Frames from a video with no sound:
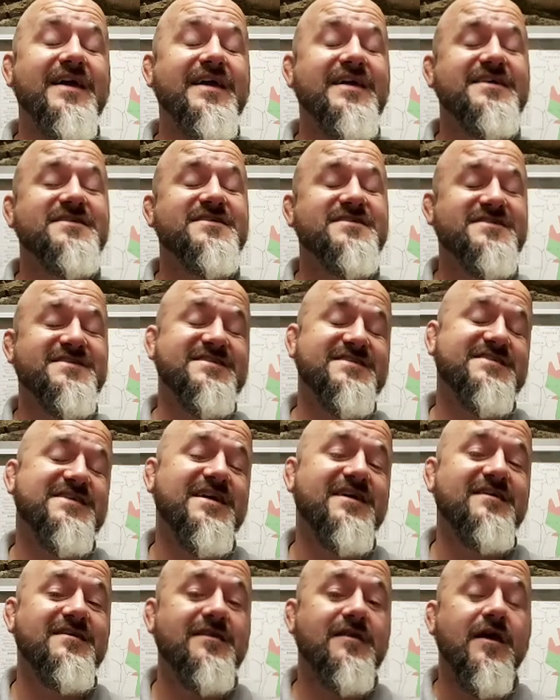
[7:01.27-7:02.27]
is
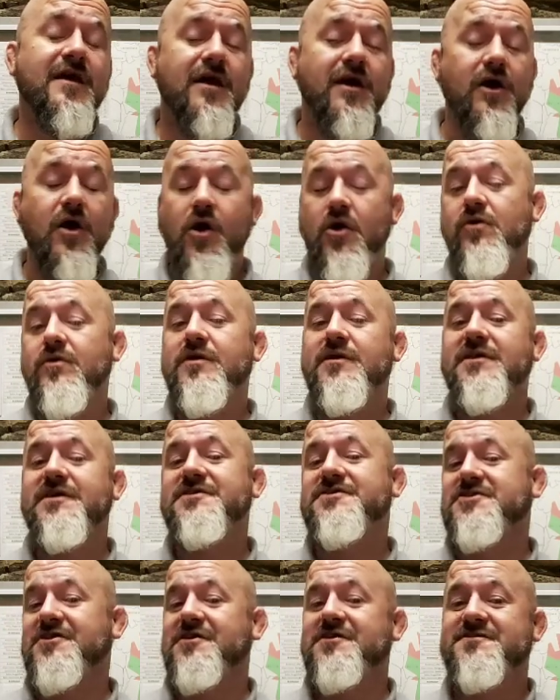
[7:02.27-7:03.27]
still
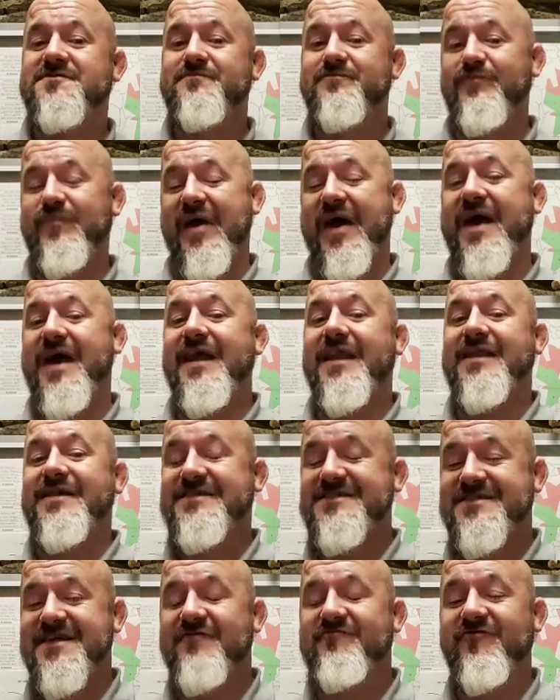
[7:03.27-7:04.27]
only just barely
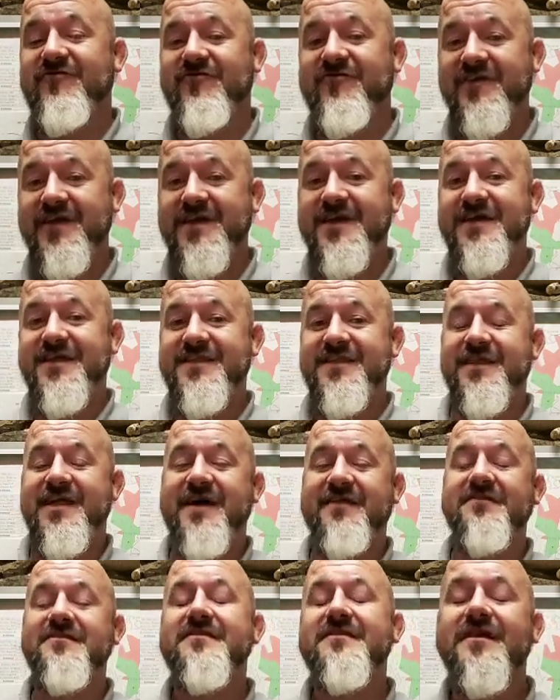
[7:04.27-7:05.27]
seven feet in
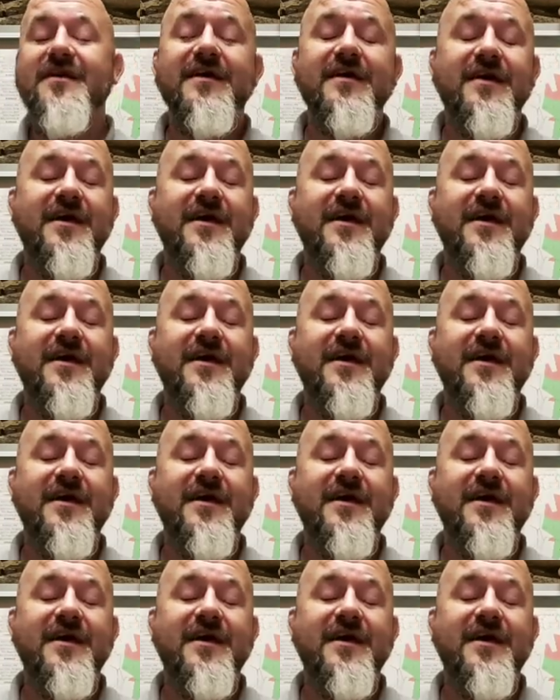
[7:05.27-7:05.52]
length,